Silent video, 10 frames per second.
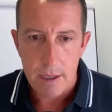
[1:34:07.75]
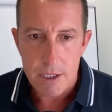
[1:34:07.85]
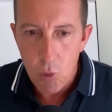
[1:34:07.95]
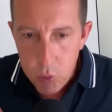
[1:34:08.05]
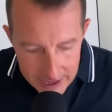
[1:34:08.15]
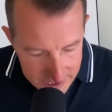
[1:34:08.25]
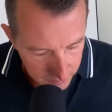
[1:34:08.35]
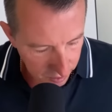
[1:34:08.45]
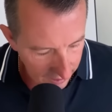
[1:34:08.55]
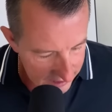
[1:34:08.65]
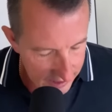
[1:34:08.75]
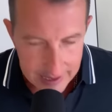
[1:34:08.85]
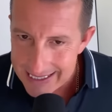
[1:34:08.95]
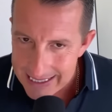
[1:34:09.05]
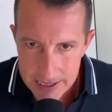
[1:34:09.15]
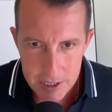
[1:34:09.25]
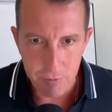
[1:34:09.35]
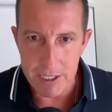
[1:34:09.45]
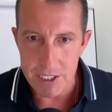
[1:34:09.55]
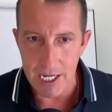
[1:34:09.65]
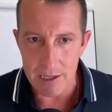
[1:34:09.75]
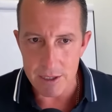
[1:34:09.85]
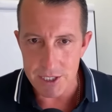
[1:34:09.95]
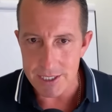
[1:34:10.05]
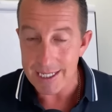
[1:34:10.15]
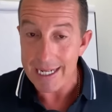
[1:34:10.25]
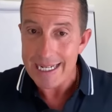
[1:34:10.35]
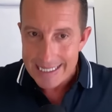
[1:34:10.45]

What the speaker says: So reciprocity is in these free challenges.